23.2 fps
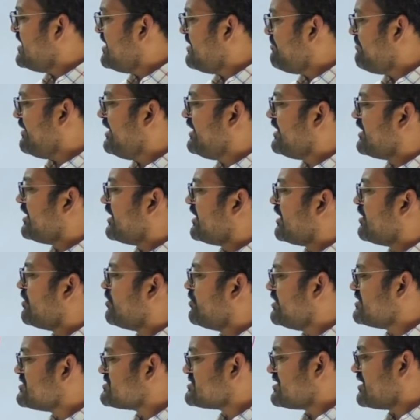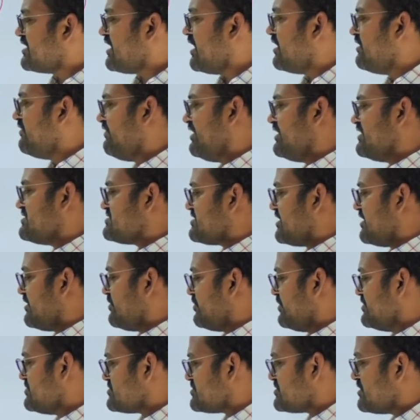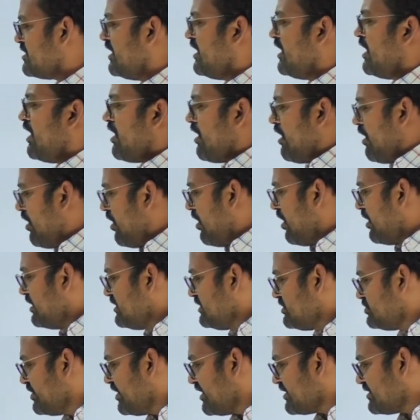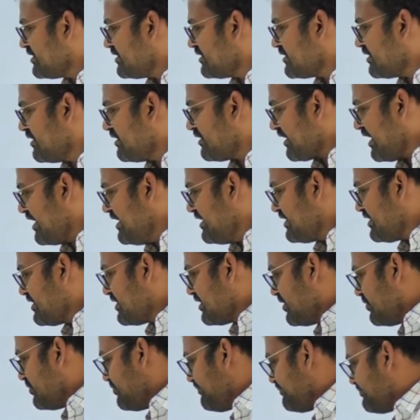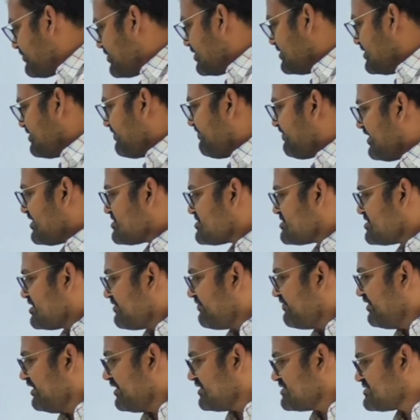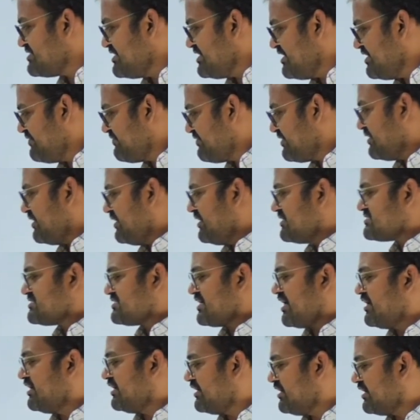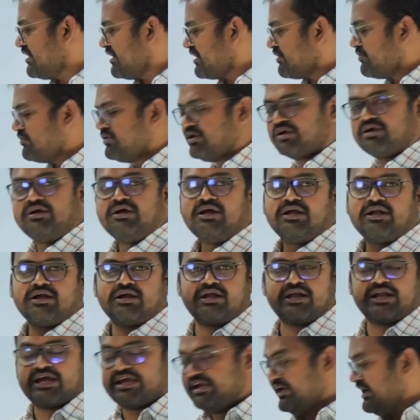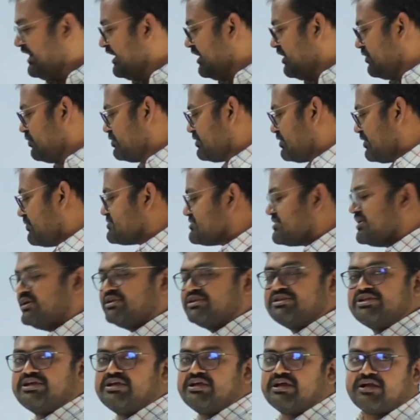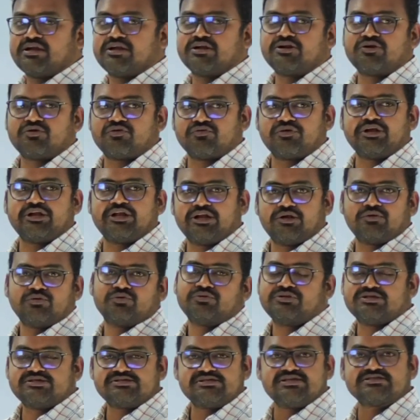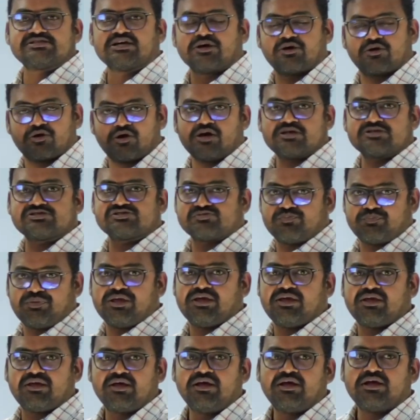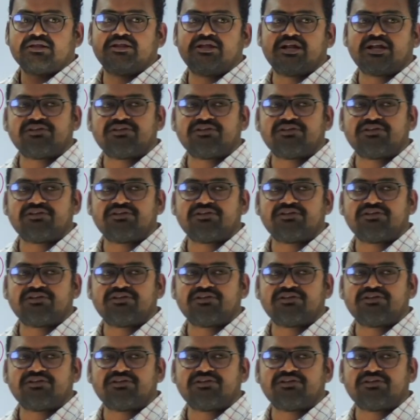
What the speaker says: medical allowance, conveyance allowance, all together right now, the fresher will receive a salary around 92,322. This is the gross pay that a